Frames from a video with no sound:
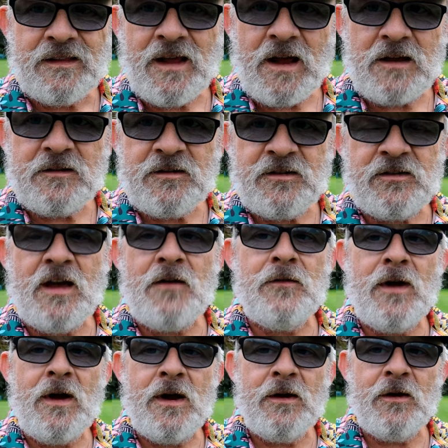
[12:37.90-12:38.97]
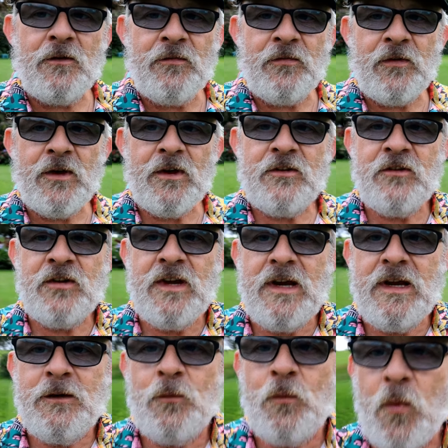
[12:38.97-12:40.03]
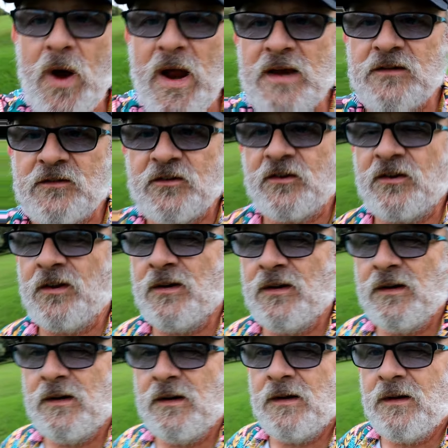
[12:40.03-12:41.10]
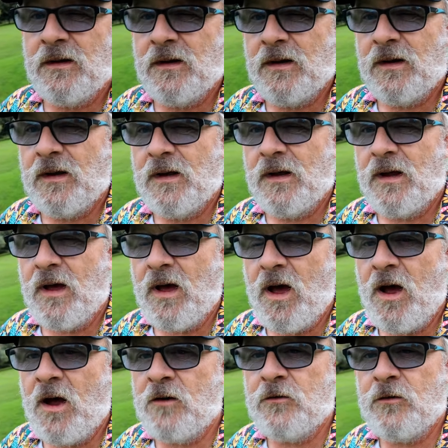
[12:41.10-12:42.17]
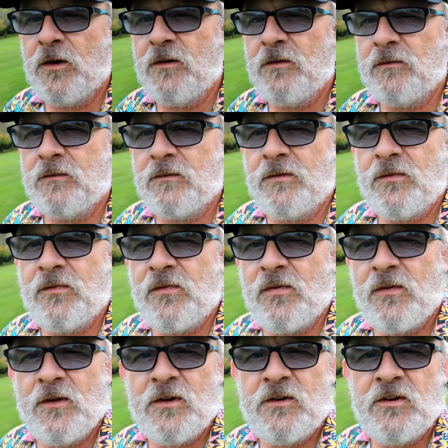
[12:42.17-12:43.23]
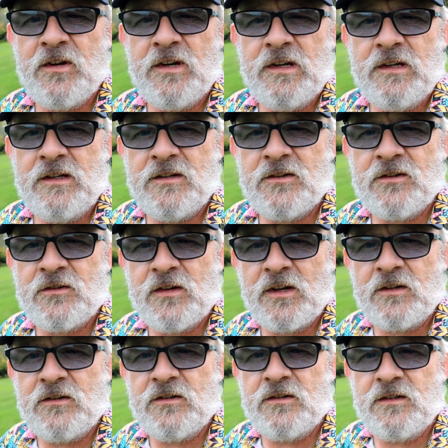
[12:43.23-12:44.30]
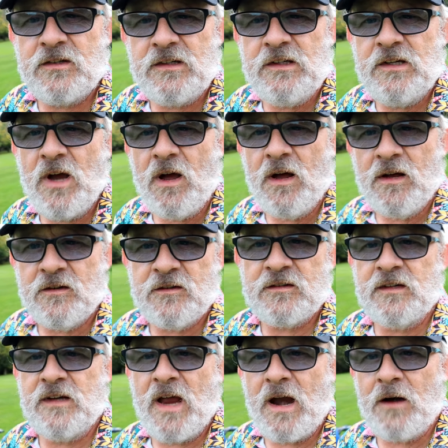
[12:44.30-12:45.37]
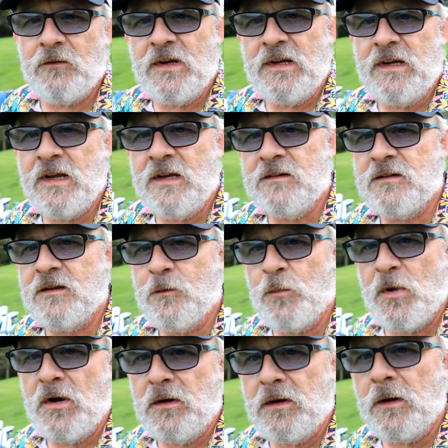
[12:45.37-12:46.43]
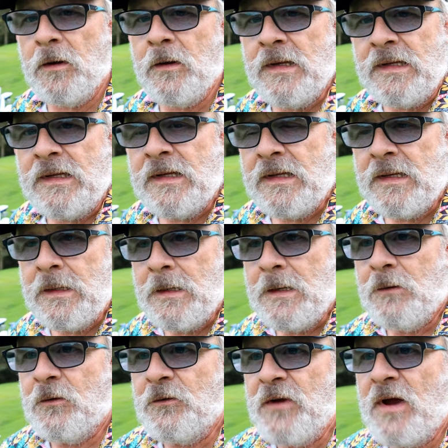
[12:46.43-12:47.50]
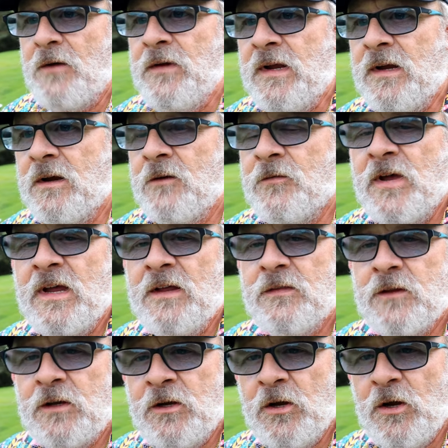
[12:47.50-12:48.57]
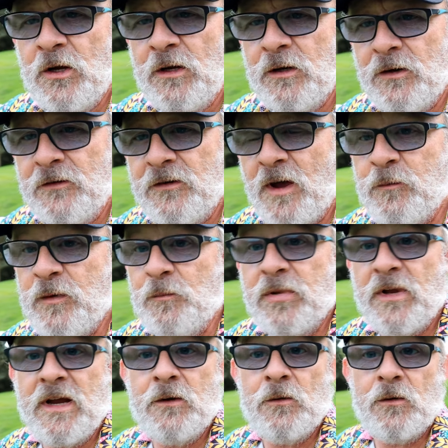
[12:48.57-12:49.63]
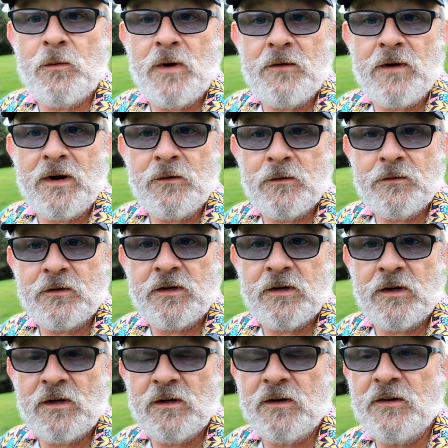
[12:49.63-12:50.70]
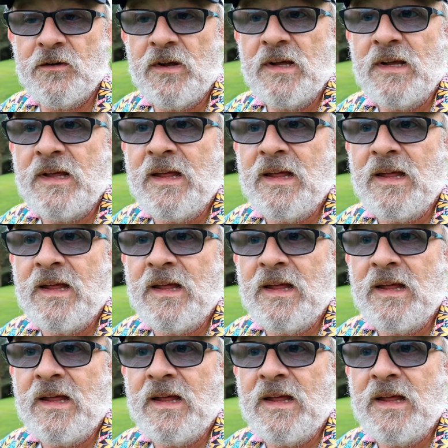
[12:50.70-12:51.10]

That 7-iron off 13 went 136 yards carry into the bunker. Well, down here I've hit the Kirkland. I've been playing all the way around with a Kirkland.